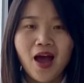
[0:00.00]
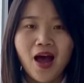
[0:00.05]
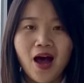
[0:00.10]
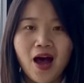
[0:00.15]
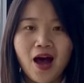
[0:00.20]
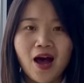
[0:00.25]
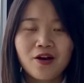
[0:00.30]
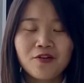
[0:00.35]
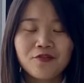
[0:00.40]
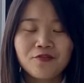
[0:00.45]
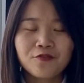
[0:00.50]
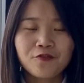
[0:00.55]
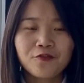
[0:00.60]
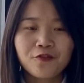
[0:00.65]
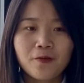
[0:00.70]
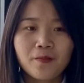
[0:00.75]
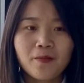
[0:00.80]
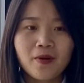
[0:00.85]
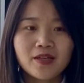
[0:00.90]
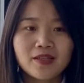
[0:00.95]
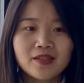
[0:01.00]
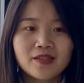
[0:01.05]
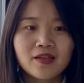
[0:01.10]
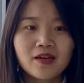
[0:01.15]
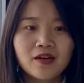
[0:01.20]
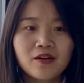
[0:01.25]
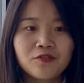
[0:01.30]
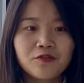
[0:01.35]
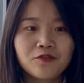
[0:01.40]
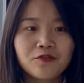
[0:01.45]
Um, for
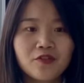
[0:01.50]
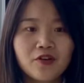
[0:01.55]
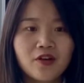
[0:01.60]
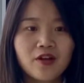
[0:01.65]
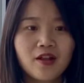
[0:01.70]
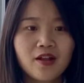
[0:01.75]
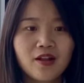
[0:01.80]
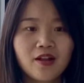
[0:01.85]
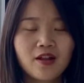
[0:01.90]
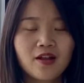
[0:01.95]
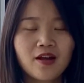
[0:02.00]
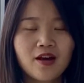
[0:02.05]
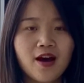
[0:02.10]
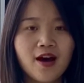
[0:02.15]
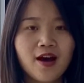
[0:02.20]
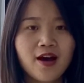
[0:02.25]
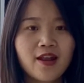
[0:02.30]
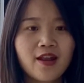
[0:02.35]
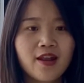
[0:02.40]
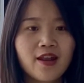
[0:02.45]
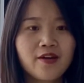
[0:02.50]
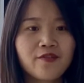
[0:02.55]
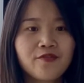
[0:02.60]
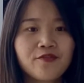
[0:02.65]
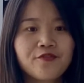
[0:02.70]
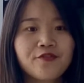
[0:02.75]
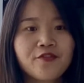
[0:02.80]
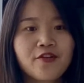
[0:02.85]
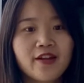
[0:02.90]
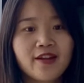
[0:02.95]
myself, I
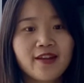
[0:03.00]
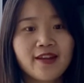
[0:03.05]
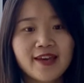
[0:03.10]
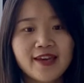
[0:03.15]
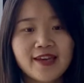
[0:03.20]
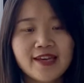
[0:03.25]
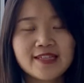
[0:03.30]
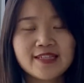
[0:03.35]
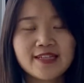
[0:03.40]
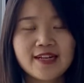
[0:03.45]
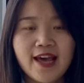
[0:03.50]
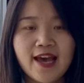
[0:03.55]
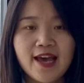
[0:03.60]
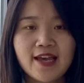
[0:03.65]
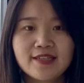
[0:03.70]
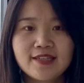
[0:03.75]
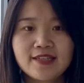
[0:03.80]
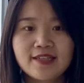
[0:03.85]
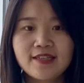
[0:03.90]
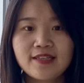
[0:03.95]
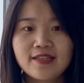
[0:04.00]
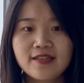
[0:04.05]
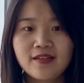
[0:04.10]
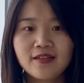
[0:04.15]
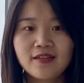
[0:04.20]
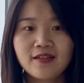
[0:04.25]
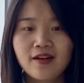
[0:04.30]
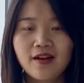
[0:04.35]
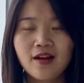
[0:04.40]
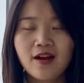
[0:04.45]
left from Leeds last
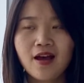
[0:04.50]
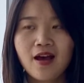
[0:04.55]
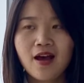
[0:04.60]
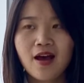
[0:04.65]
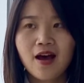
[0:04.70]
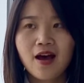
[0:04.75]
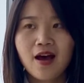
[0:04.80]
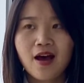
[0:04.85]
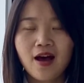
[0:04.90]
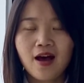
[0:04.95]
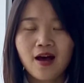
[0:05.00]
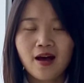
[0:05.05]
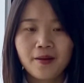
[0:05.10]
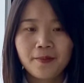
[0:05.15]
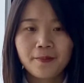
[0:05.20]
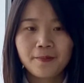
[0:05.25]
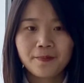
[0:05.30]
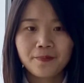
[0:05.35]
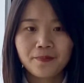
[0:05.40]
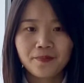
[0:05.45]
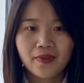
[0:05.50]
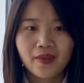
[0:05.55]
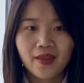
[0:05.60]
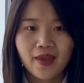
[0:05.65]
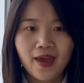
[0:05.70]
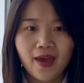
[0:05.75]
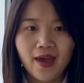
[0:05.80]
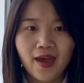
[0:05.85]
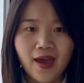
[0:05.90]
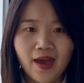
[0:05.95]
year, um,
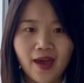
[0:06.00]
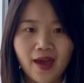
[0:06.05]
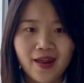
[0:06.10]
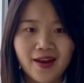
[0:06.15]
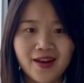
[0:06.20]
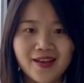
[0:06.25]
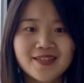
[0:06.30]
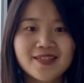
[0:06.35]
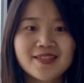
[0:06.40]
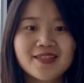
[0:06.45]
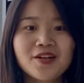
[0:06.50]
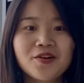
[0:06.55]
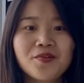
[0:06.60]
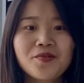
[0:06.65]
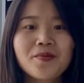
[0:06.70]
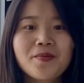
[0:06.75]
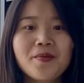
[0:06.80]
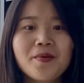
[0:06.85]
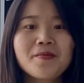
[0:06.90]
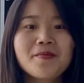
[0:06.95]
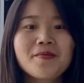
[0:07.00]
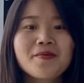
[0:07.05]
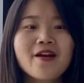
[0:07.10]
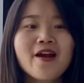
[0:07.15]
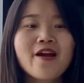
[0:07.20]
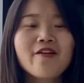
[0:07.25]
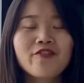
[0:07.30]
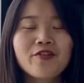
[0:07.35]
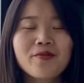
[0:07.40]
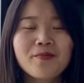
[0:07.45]
and I still remember
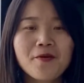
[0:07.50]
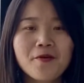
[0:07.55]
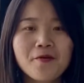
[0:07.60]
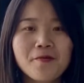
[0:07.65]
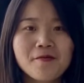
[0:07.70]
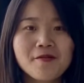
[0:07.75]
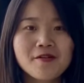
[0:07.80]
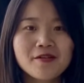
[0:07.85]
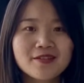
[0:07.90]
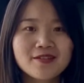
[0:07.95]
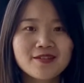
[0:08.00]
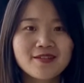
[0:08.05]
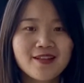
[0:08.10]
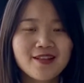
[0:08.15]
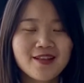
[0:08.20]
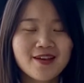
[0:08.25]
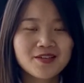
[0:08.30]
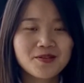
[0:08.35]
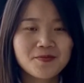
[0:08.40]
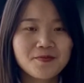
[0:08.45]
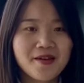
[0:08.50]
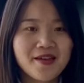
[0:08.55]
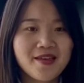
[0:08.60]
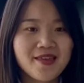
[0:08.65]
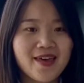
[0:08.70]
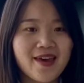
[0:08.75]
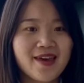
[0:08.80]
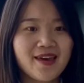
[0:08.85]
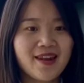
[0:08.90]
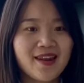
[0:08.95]
every moment that I
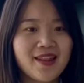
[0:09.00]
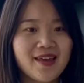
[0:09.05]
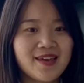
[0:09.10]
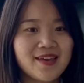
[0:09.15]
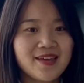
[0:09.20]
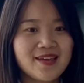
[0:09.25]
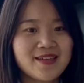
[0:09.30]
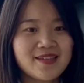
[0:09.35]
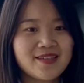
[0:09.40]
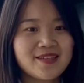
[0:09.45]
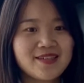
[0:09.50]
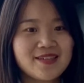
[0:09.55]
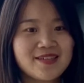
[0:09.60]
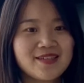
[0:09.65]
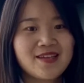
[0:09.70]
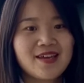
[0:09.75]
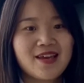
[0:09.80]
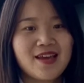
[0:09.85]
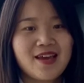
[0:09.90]
spent in Leeds.